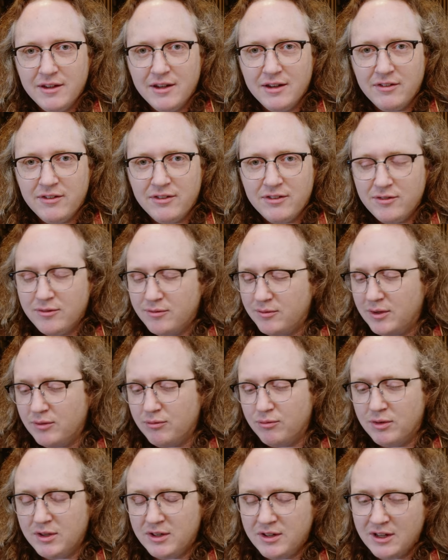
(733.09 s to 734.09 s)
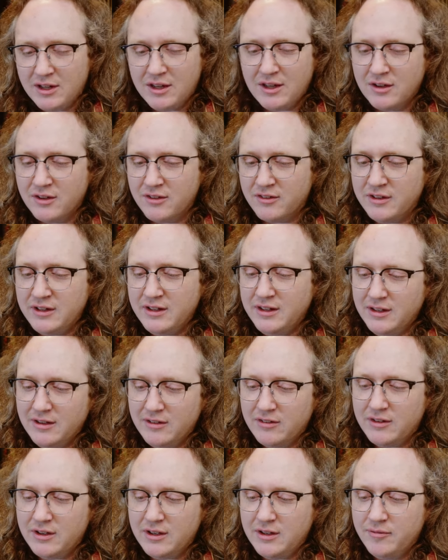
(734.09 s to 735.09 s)
It's ridiculously
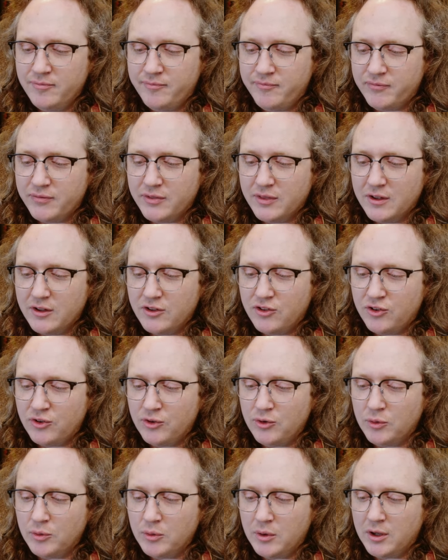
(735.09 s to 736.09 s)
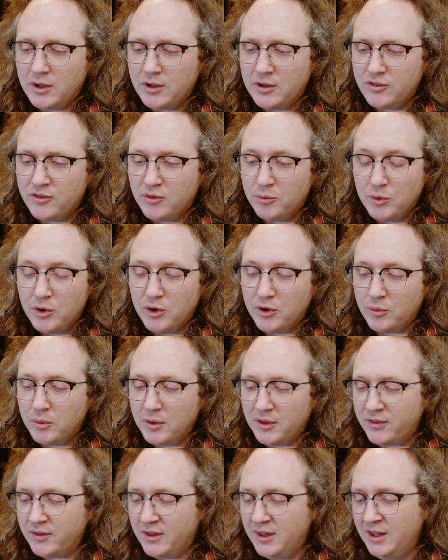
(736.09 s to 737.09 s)
easy to, uh, to work
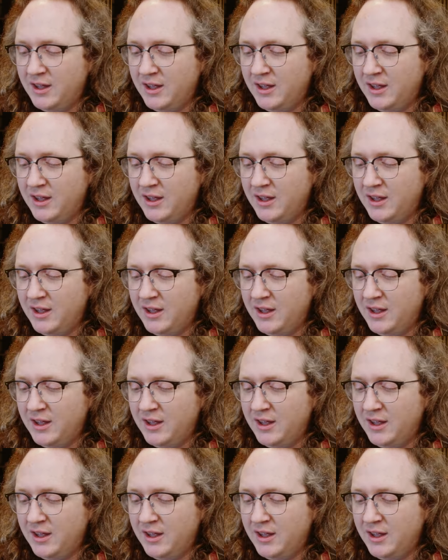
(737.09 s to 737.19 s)
with.